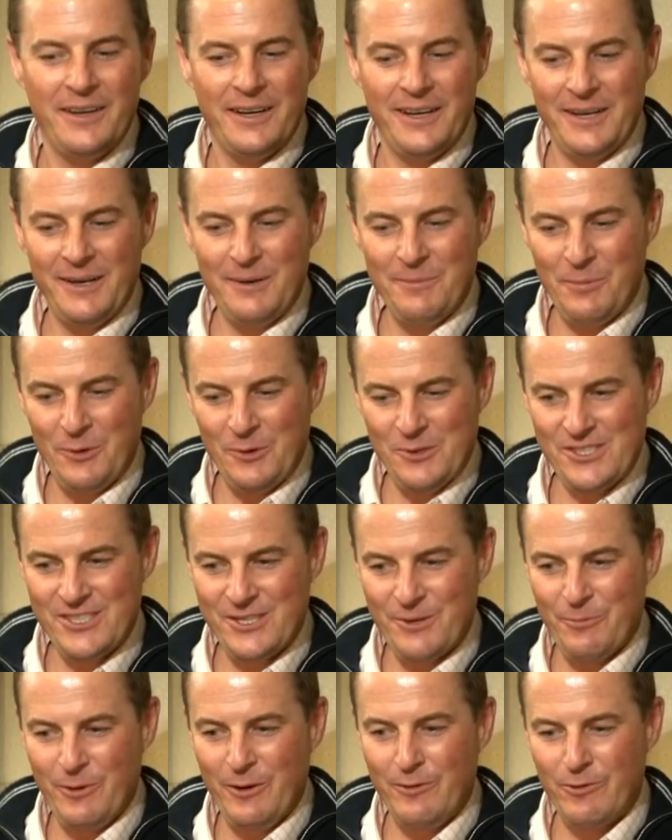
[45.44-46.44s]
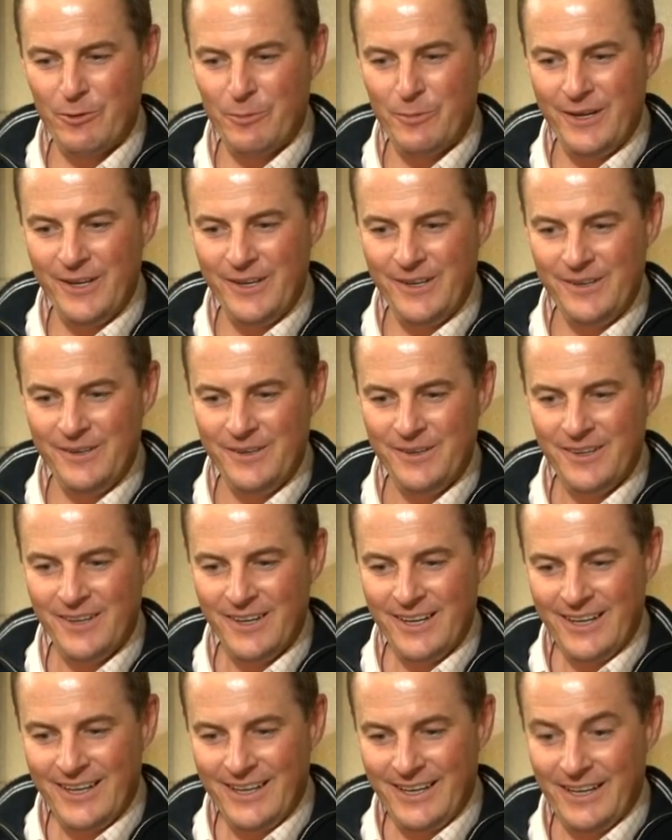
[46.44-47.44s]
Uh, Punchestown week for me,
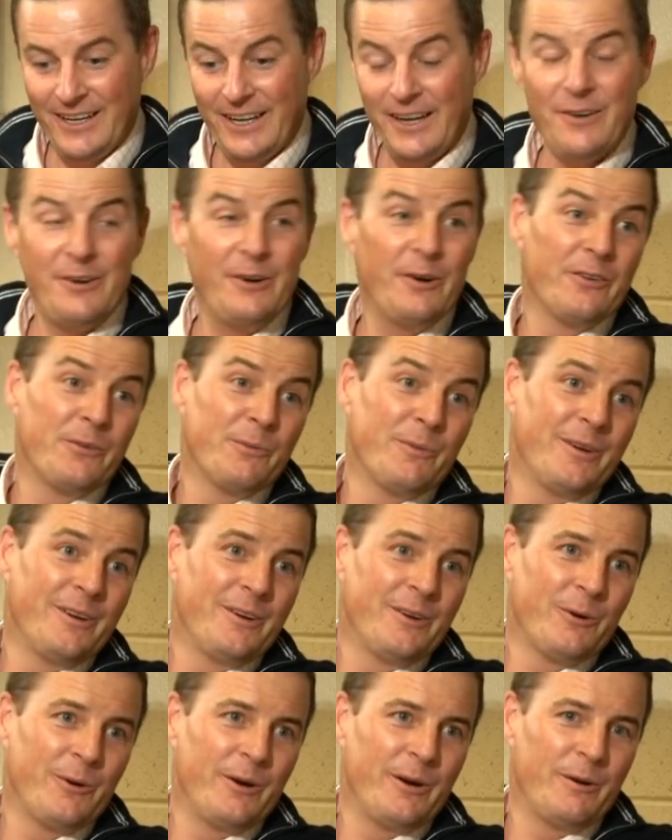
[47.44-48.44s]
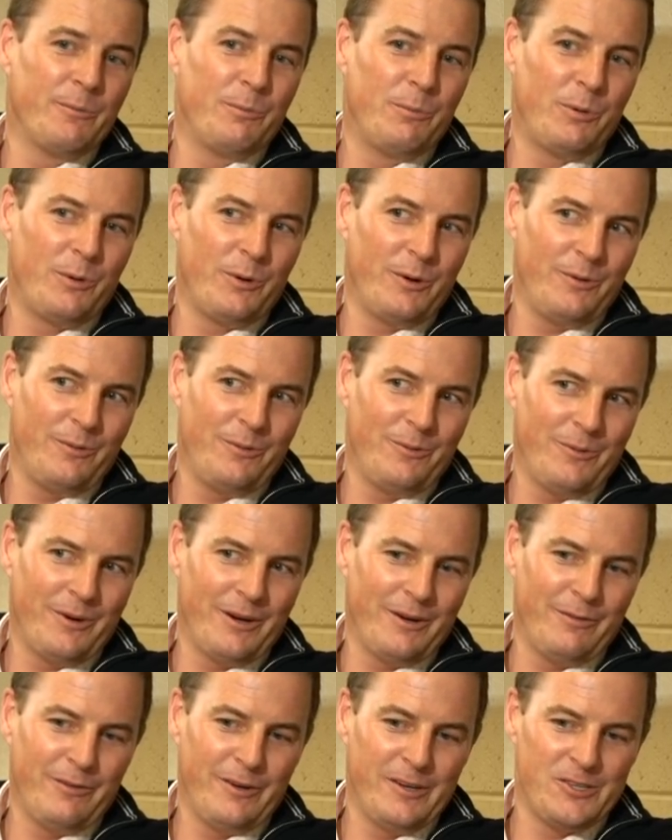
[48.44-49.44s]
in a lot of years of my career,
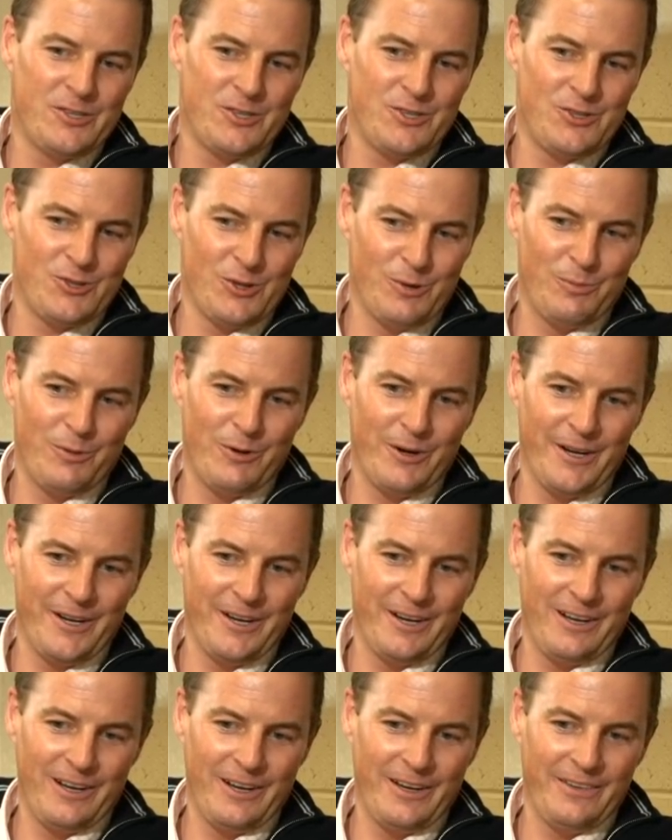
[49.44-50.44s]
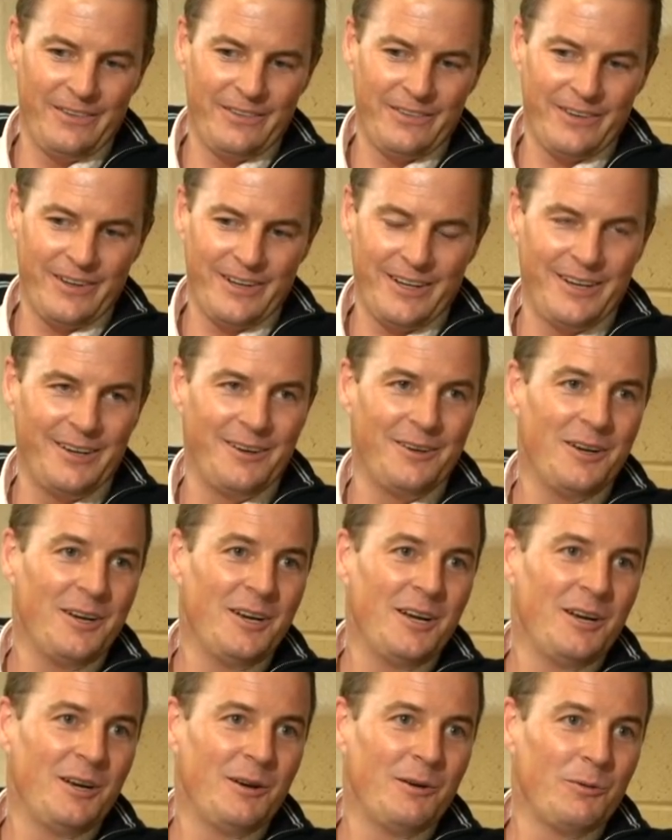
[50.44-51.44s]
when I finished jump riding at least, uh,
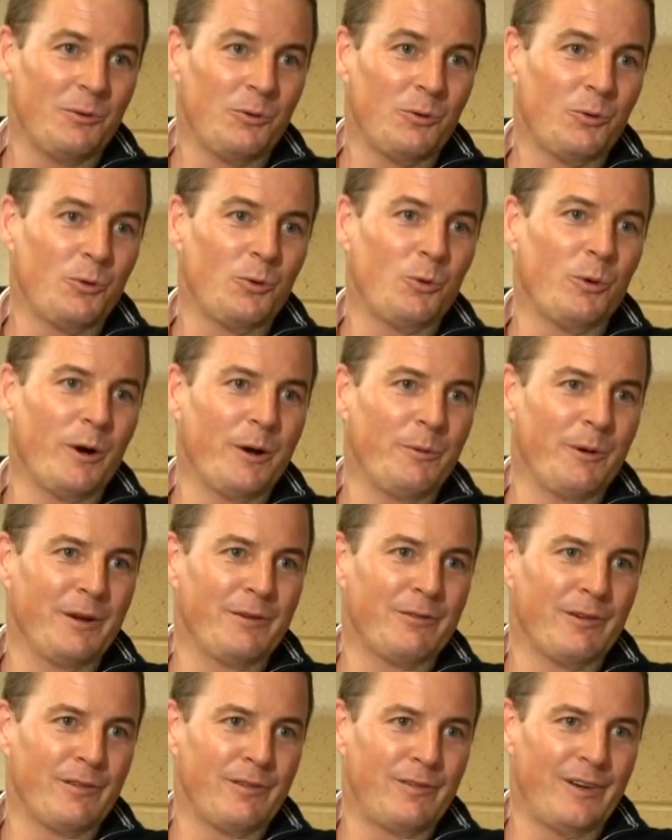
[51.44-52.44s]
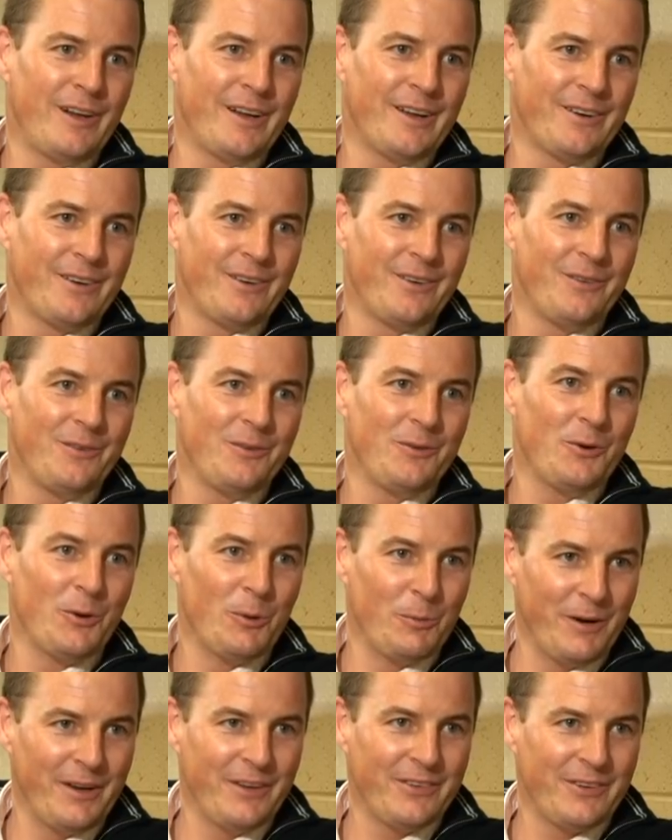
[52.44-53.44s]
quite weak for the flat.
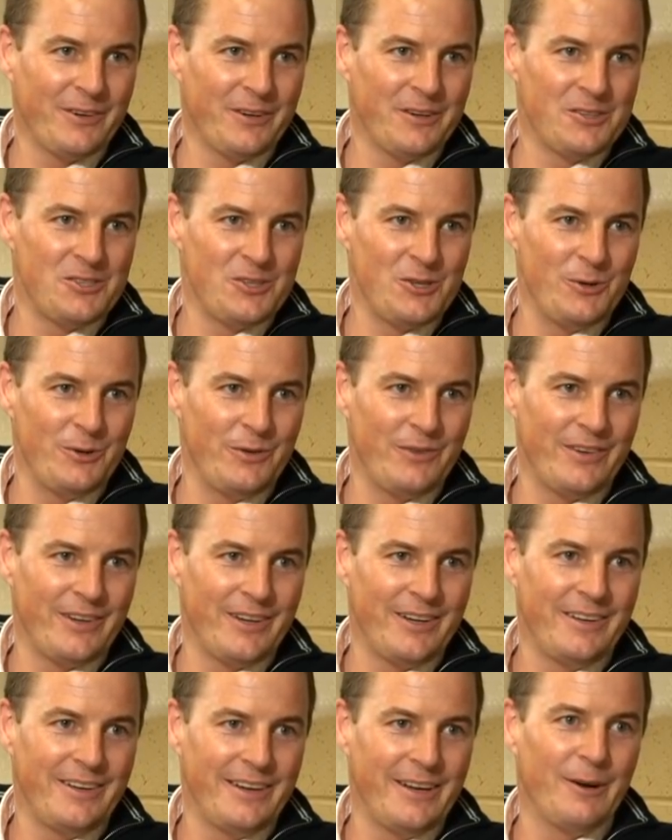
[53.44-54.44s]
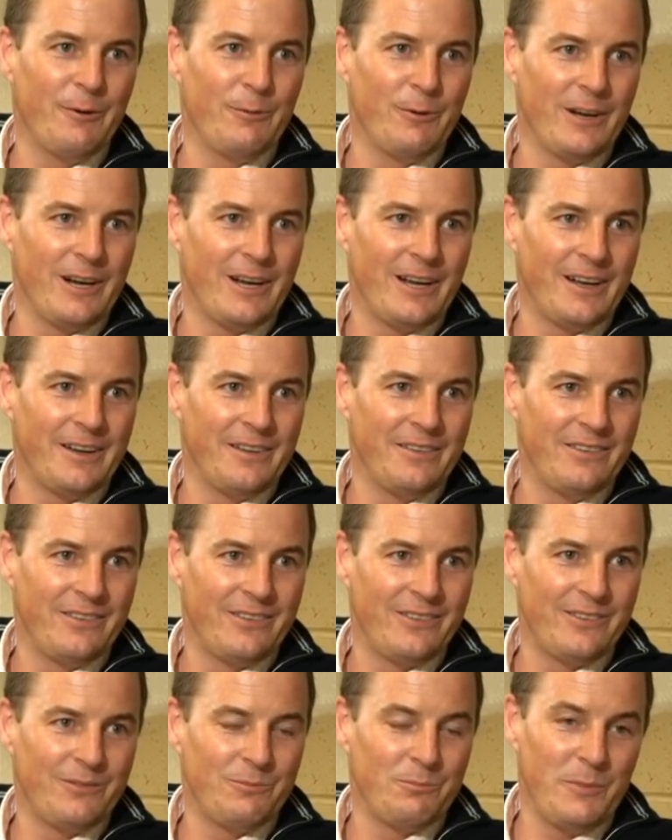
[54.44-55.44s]
Come racing on a Tuesday, day out with the
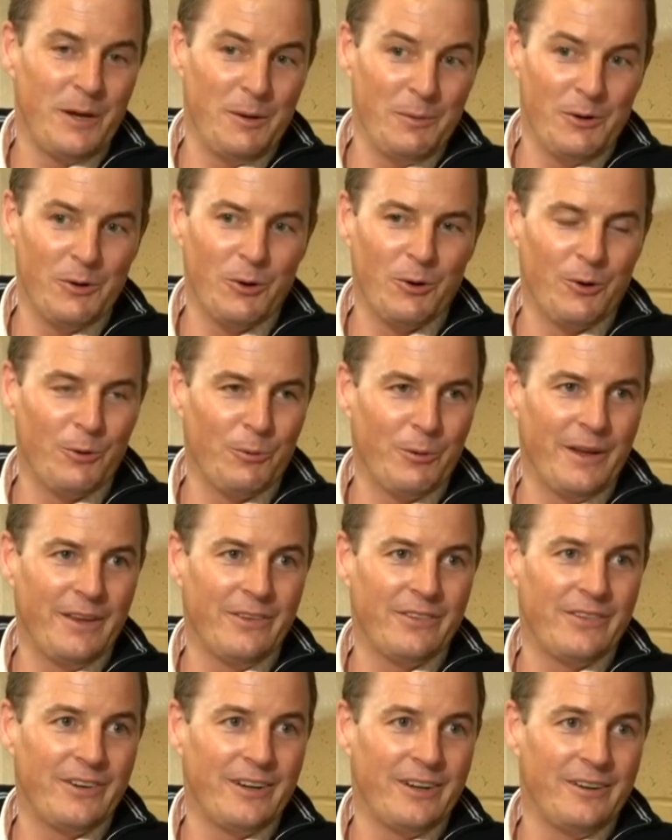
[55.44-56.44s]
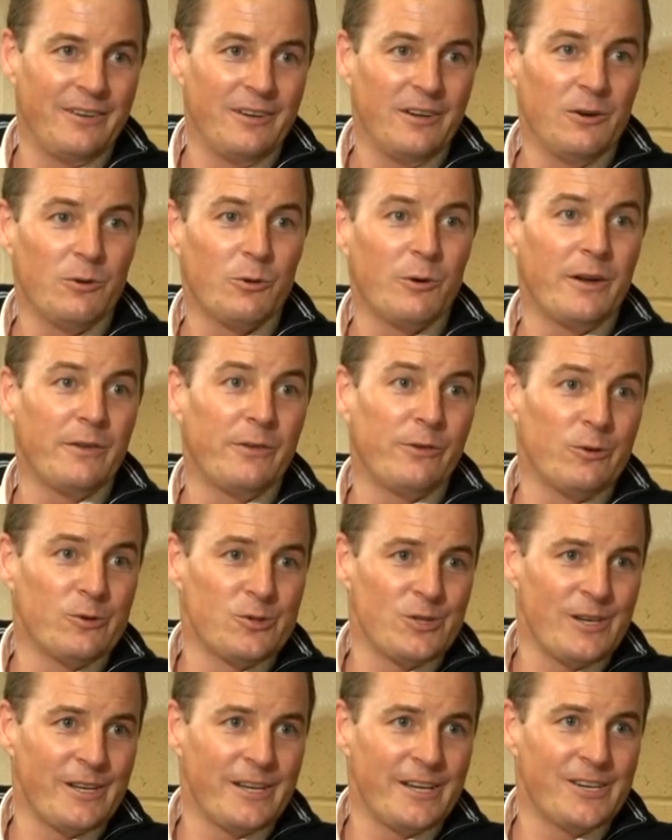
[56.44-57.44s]
lads, maybe going to Wednesday. Great
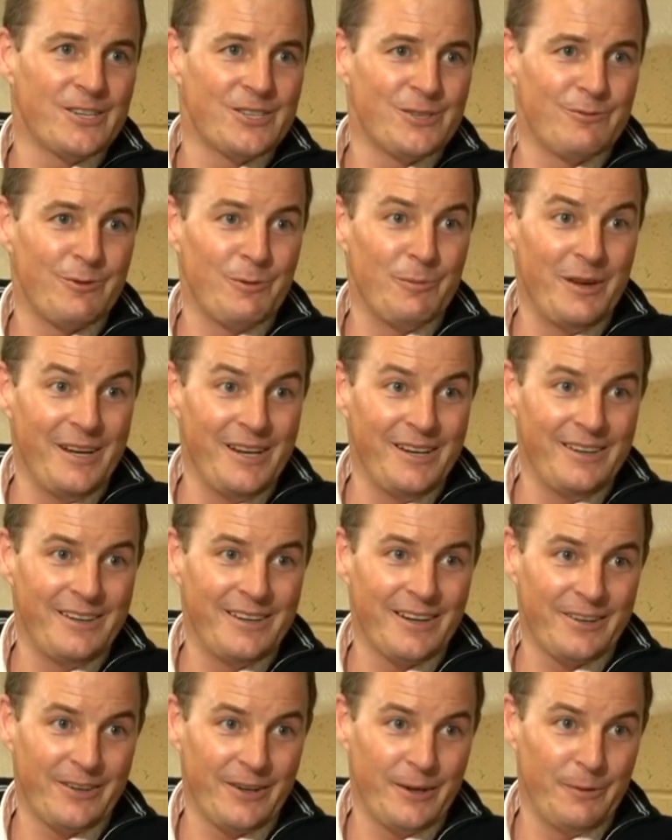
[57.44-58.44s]
social occasion for me that